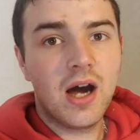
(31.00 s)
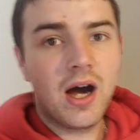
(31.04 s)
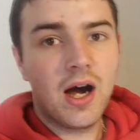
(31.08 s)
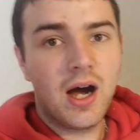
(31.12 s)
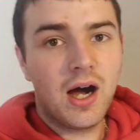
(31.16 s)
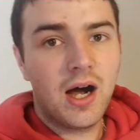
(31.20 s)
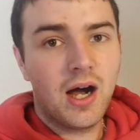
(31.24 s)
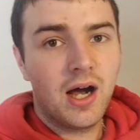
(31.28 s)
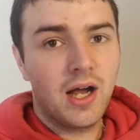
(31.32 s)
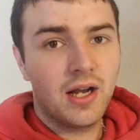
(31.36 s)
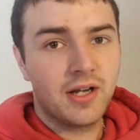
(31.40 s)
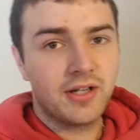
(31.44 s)

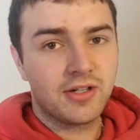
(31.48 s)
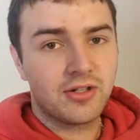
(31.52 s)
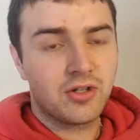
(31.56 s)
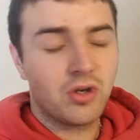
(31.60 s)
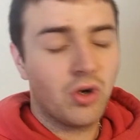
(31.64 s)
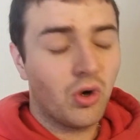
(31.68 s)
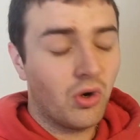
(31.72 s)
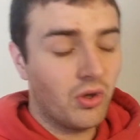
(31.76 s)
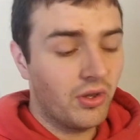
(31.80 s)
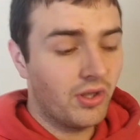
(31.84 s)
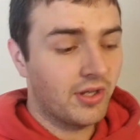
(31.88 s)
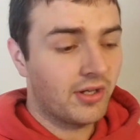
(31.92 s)
and
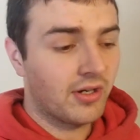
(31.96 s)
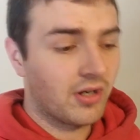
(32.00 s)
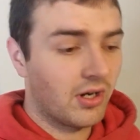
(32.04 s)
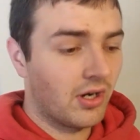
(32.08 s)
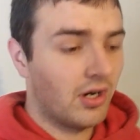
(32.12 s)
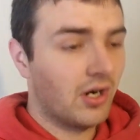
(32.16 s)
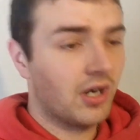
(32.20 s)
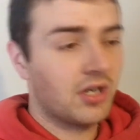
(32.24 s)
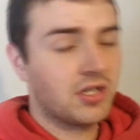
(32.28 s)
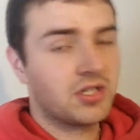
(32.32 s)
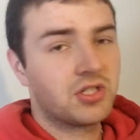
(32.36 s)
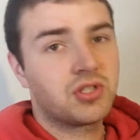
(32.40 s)
got the
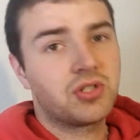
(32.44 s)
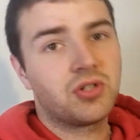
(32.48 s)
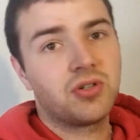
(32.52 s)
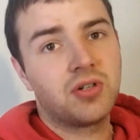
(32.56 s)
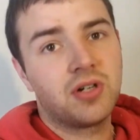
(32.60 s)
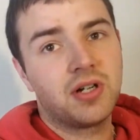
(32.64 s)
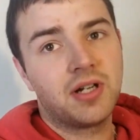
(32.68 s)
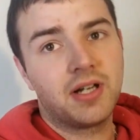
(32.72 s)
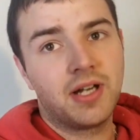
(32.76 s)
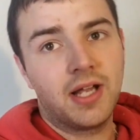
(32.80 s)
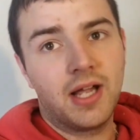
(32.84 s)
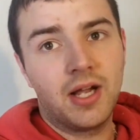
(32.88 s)
car
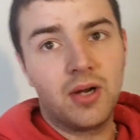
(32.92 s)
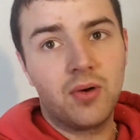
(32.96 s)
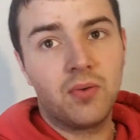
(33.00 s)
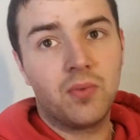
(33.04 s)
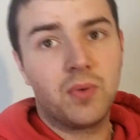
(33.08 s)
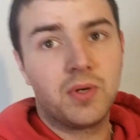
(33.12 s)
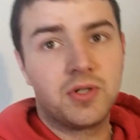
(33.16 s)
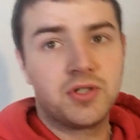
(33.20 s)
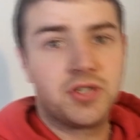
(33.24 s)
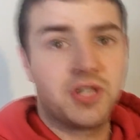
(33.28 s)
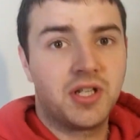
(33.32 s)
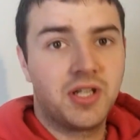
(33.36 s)
sorted
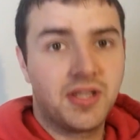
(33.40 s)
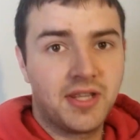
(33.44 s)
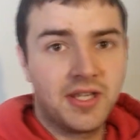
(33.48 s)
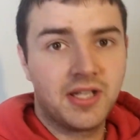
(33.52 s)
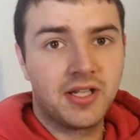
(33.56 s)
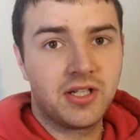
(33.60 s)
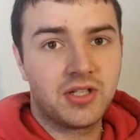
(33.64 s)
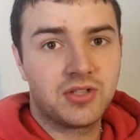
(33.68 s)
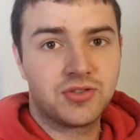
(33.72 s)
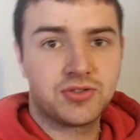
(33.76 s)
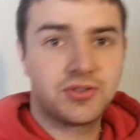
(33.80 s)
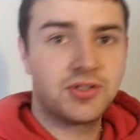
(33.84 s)
out, which I
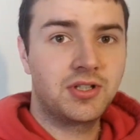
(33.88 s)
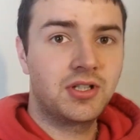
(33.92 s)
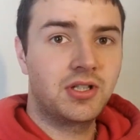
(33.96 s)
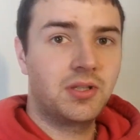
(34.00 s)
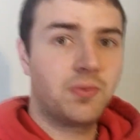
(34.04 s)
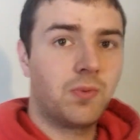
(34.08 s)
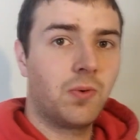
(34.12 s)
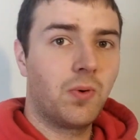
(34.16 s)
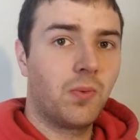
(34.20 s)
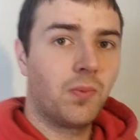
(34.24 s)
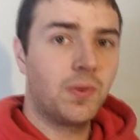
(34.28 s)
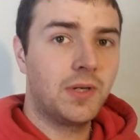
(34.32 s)
think is
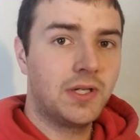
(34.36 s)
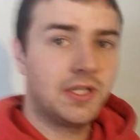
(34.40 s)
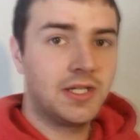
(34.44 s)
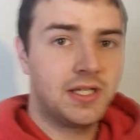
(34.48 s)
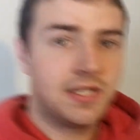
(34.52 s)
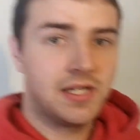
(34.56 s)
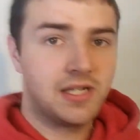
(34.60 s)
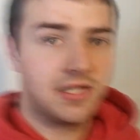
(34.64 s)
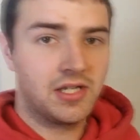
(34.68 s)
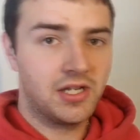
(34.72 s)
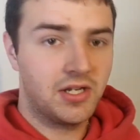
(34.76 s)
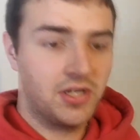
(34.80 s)
really what we
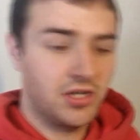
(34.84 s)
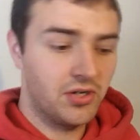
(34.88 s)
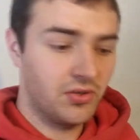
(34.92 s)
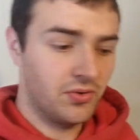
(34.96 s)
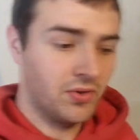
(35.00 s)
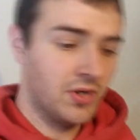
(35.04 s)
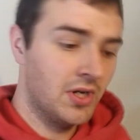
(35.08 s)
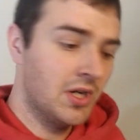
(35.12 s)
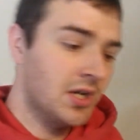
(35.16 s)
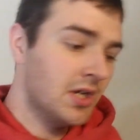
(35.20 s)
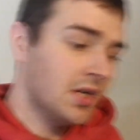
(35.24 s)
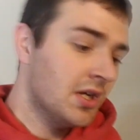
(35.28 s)
needed to
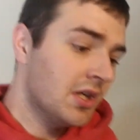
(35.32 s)
do.